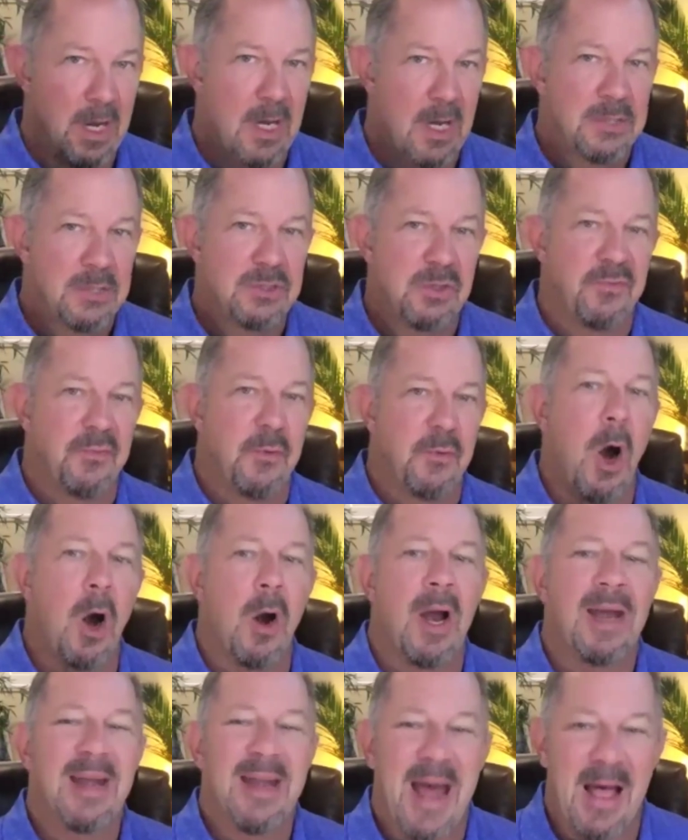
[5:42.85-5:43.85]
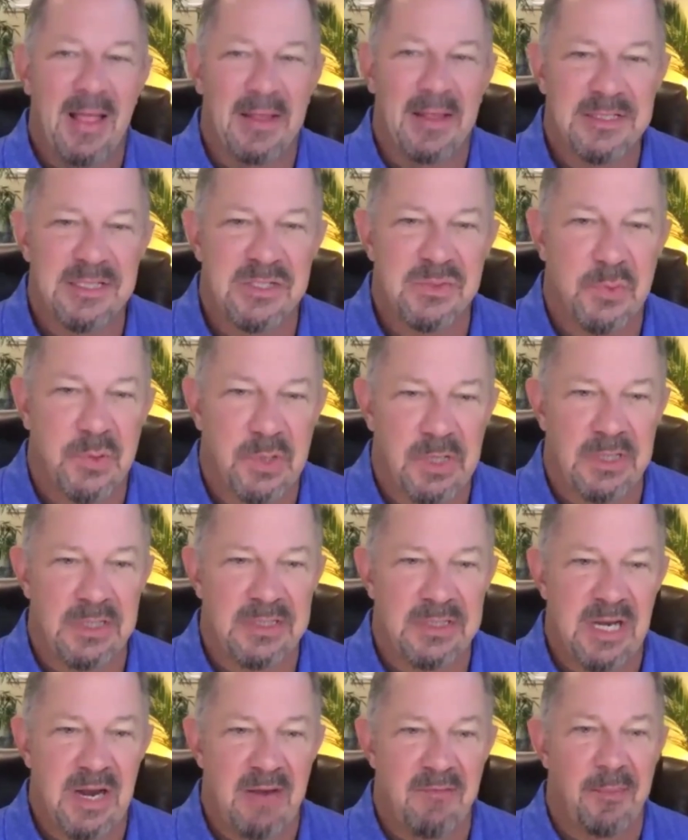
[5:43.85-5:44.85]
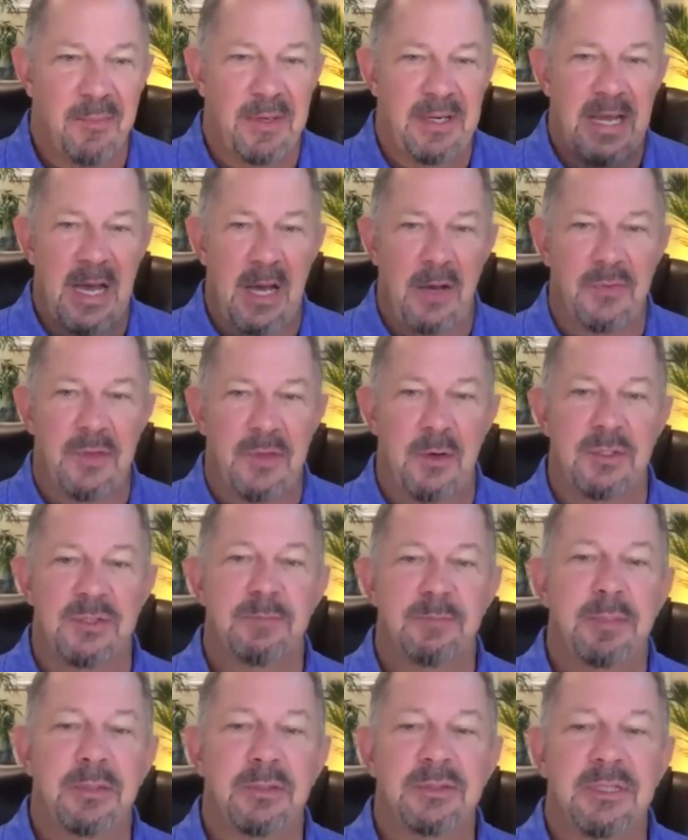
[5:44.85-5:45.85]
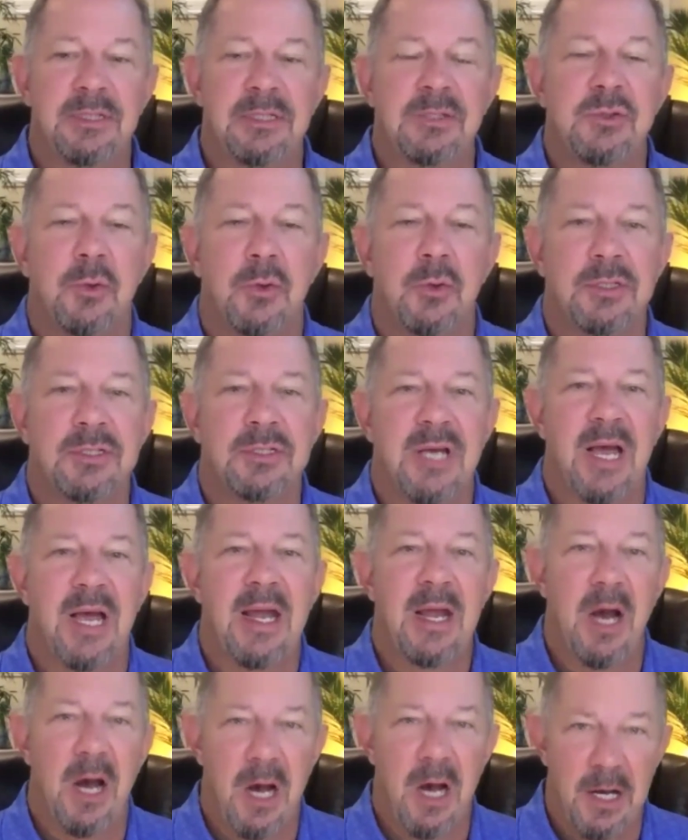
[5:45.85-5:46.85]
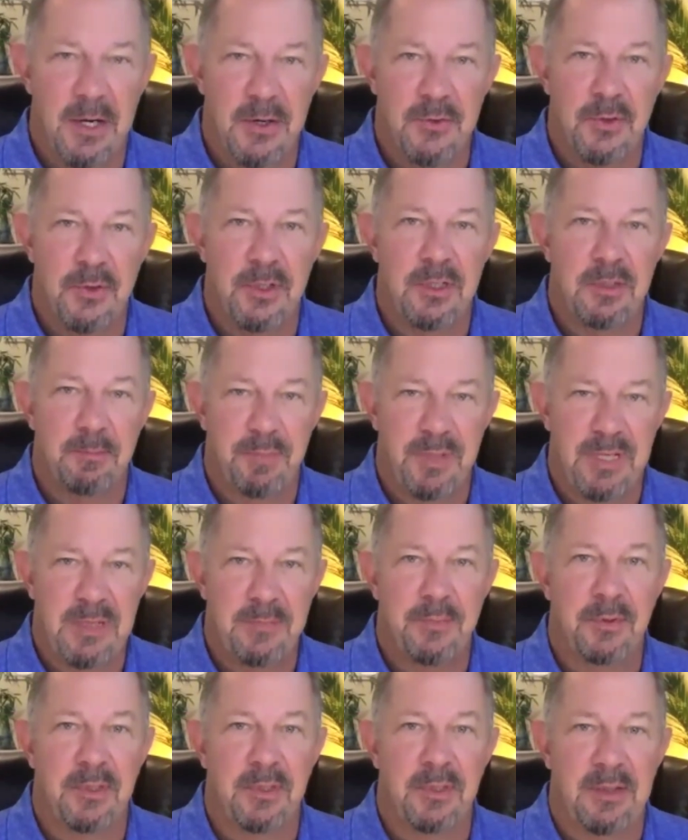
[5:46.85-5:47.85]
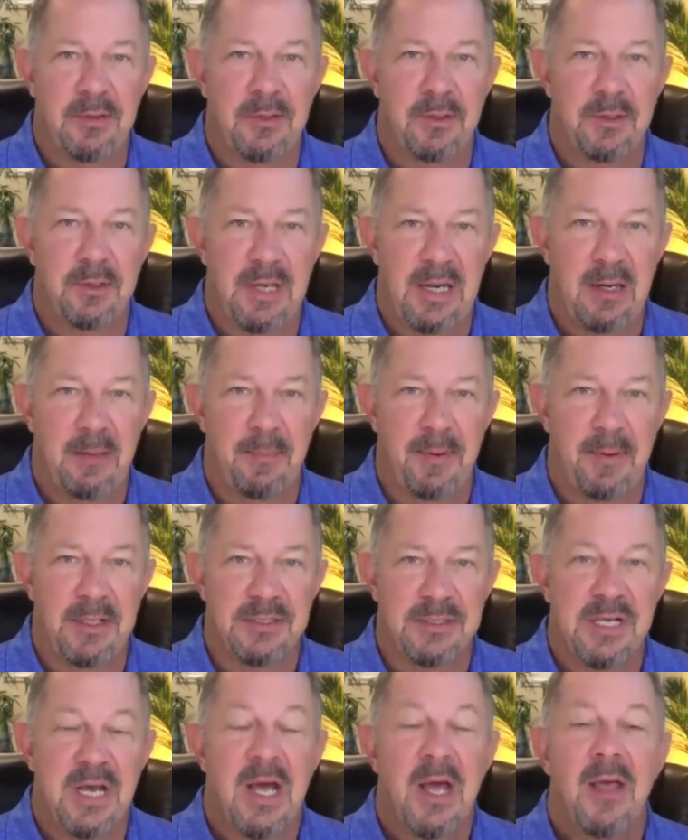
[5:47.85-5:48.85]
So for our analysis, we're going to say everybody out there is building towards 100 people in their database.